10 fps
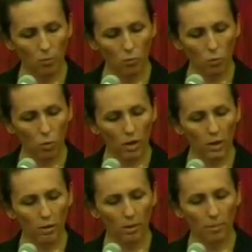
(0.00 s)
While
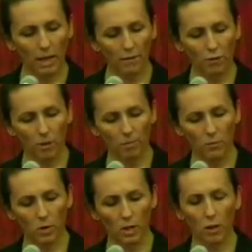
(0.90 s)
you're on the platform,
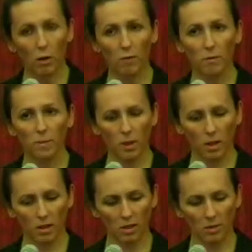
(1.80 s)
you get a call from your
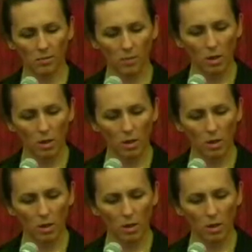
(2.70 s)
boss.